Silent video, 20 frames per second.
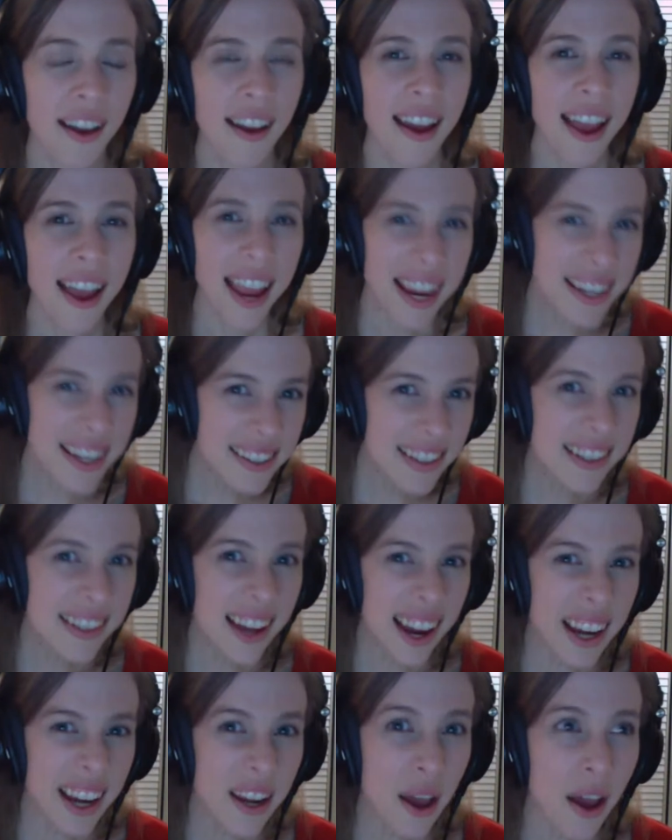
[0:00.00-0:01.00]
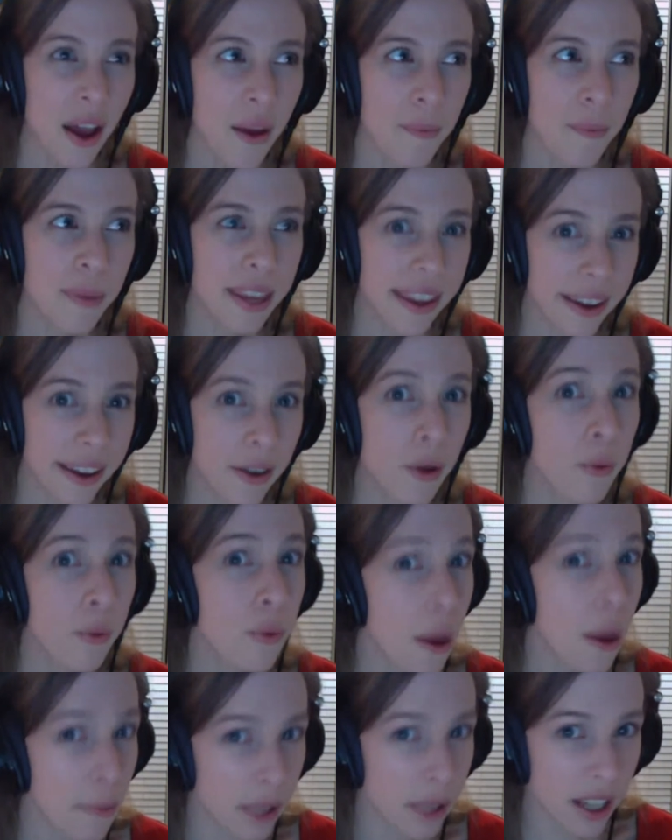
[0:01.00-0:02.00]
eight to nine piano
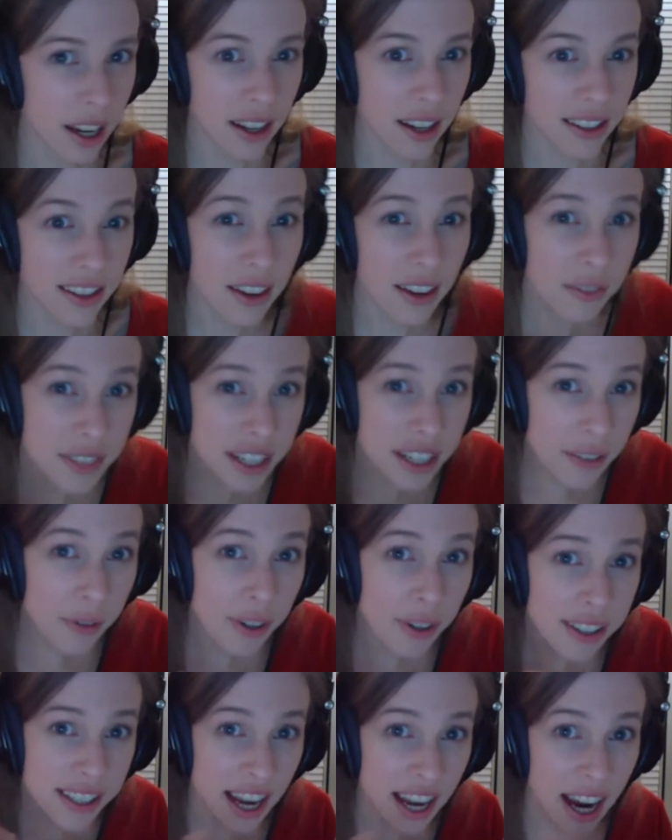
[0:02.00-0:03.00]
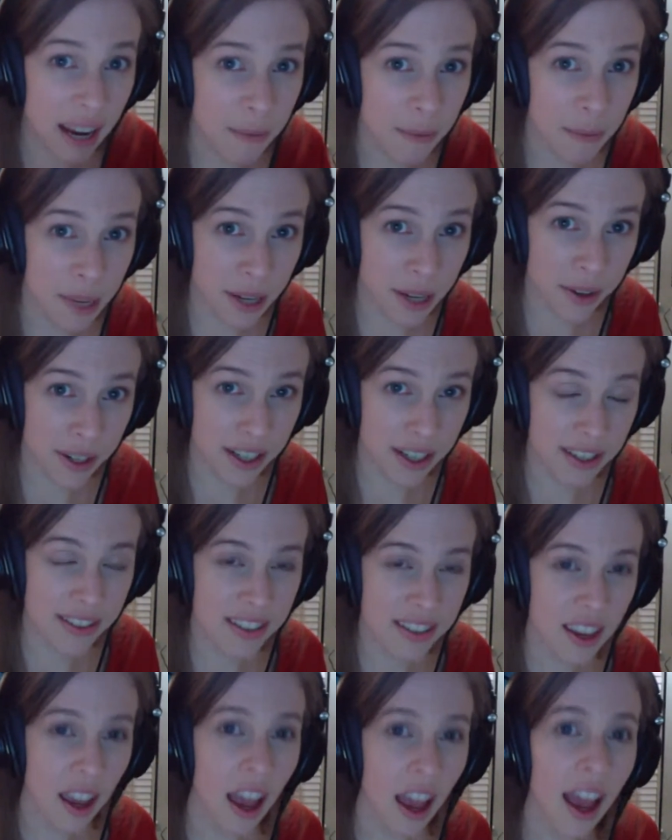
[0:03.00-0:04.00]
replicas of different time
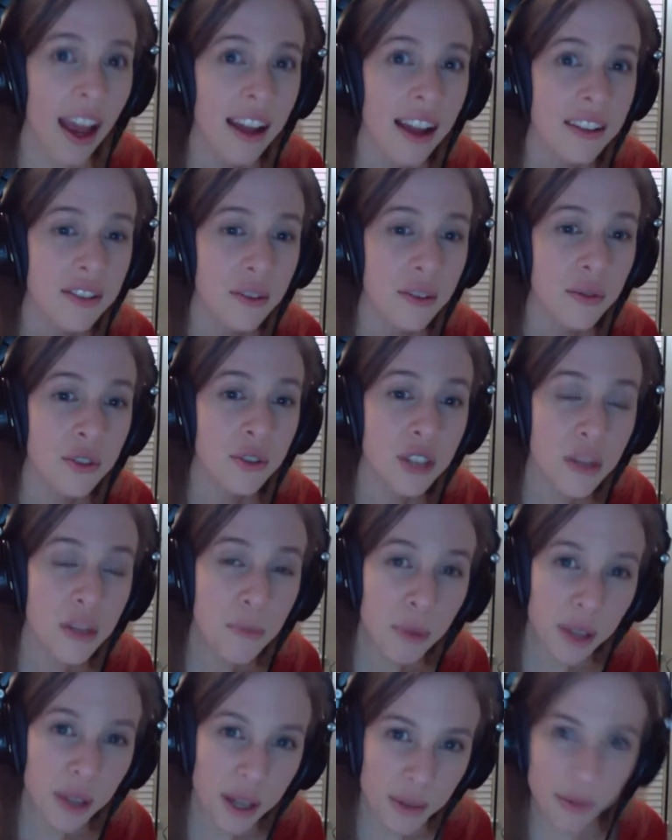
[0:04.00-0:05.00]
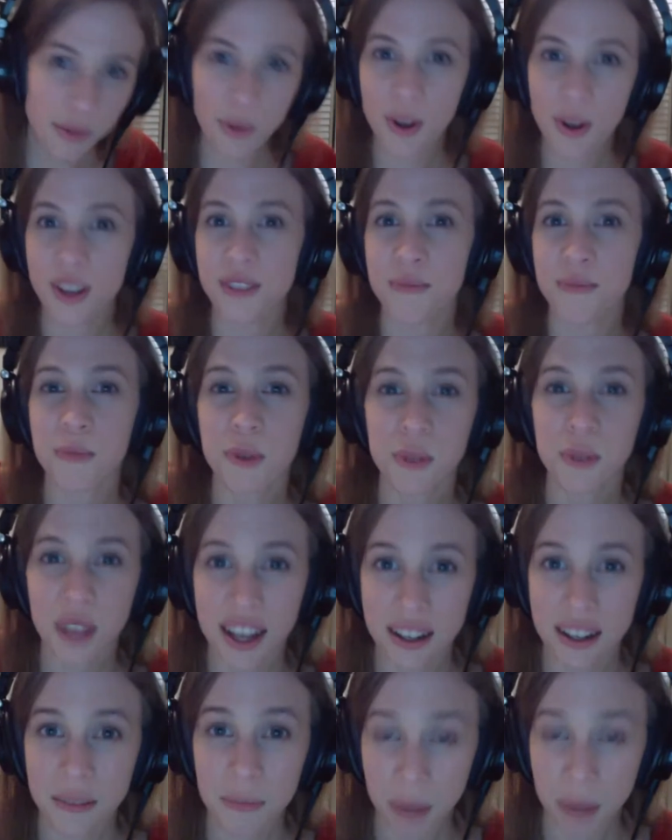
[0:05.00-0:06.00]
periods. And so she played for us
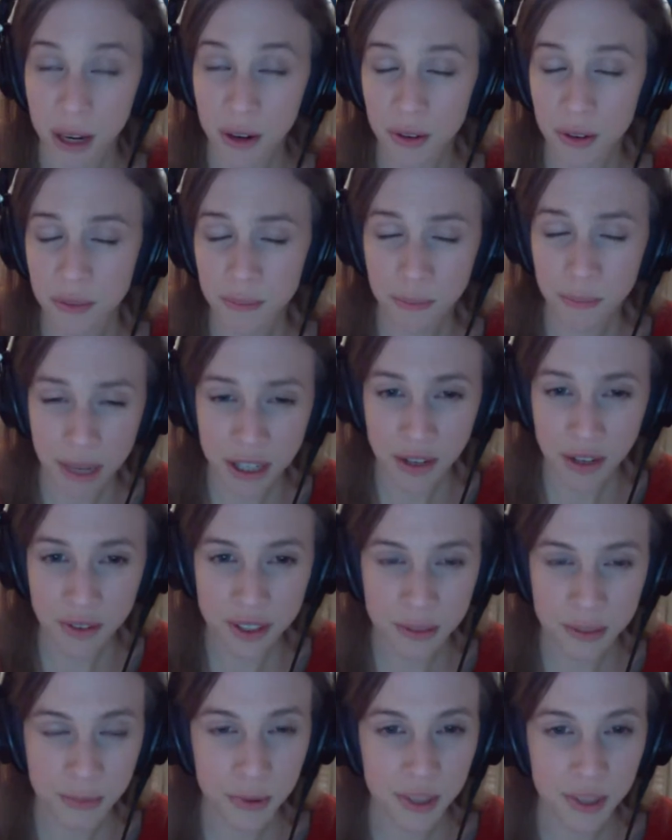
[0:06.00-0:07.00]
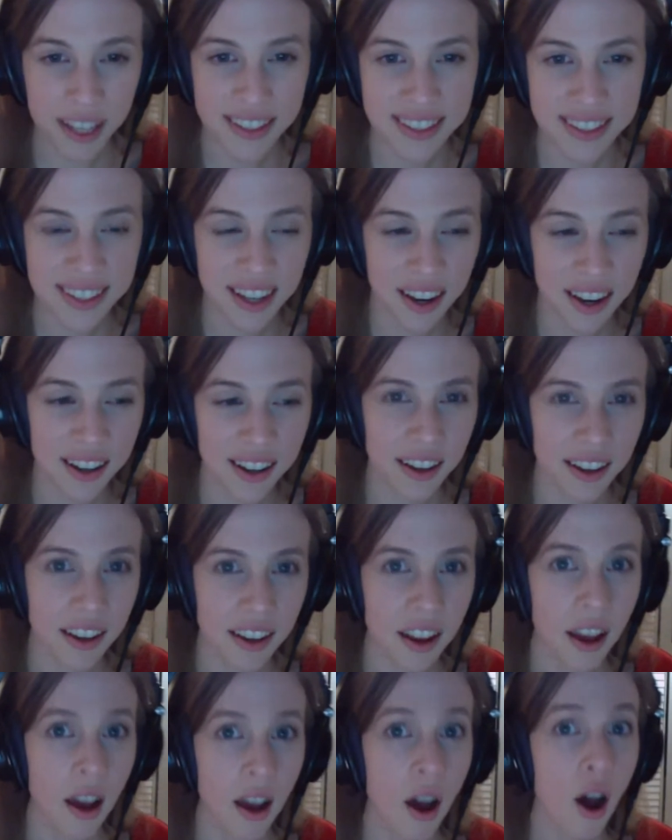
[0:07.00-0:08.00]
Moonlight, Beethoven's Moonlight Sonata
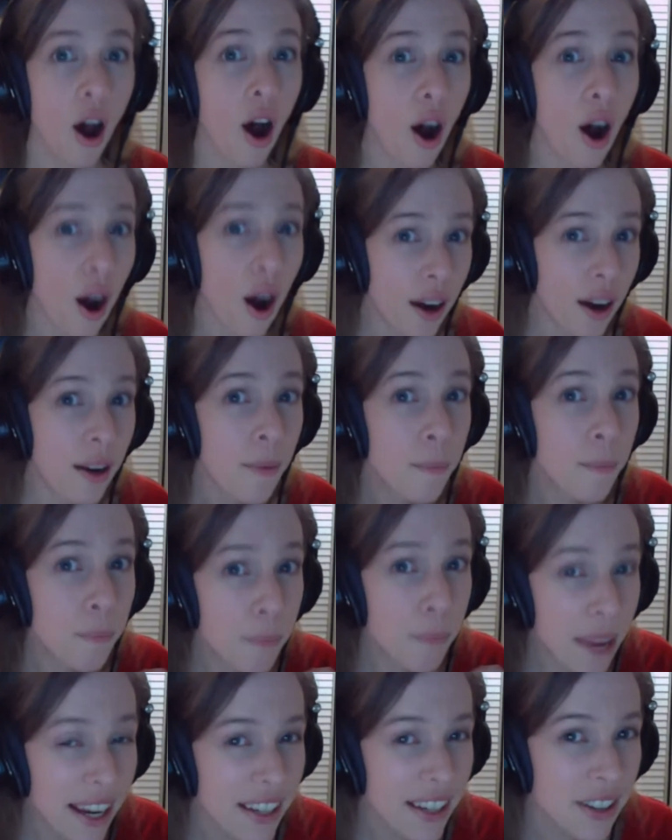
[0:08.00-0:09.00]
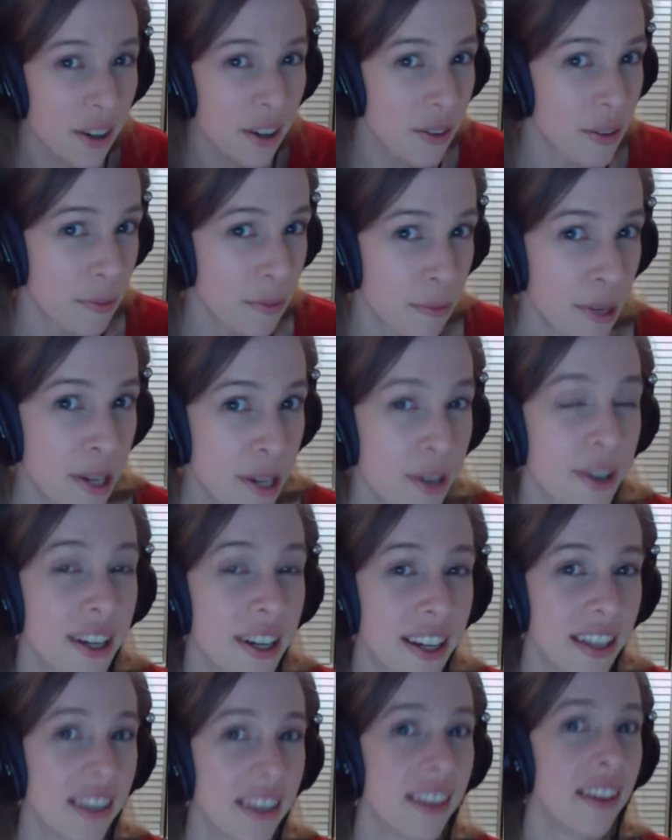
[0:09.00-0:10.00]
on a Beethoven
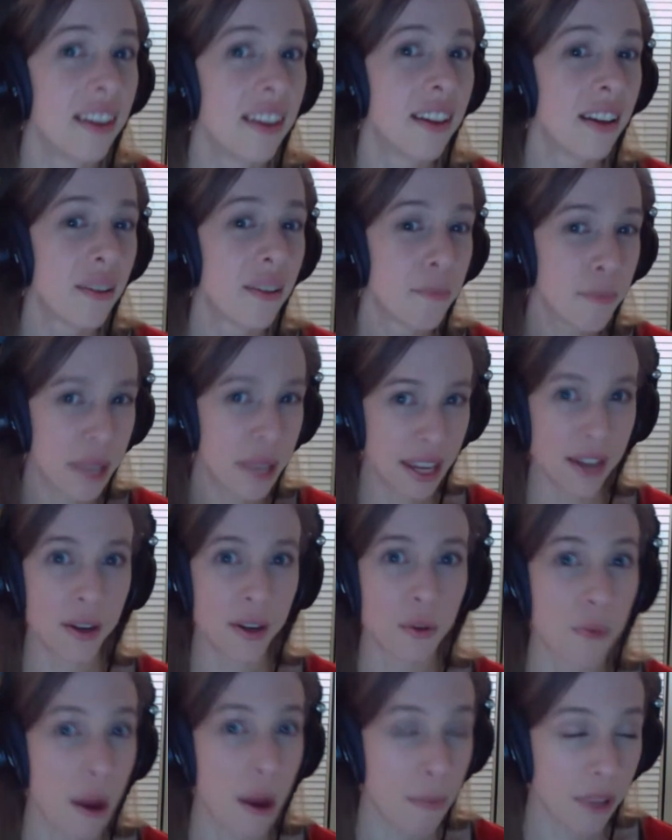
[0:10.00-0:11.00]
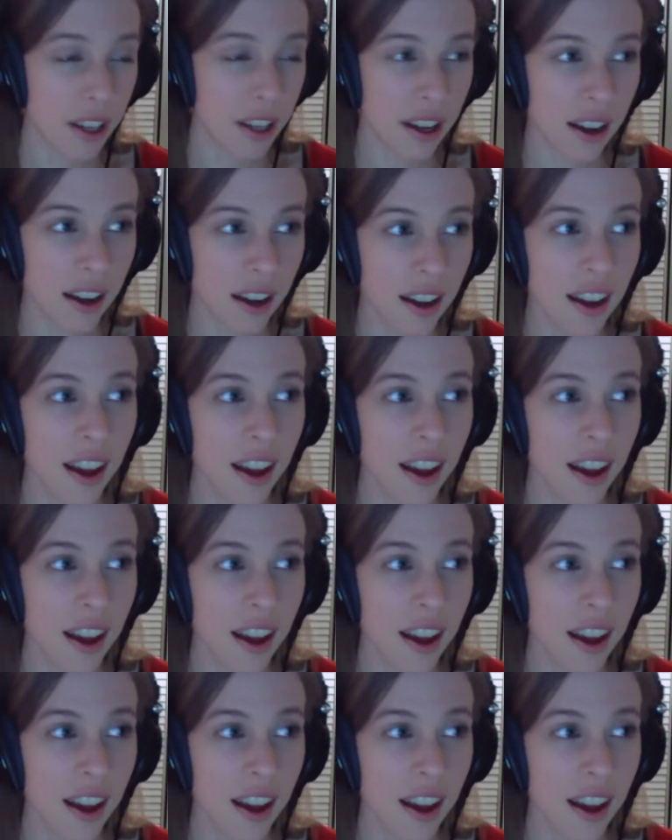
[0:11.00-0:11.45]
period piano replica.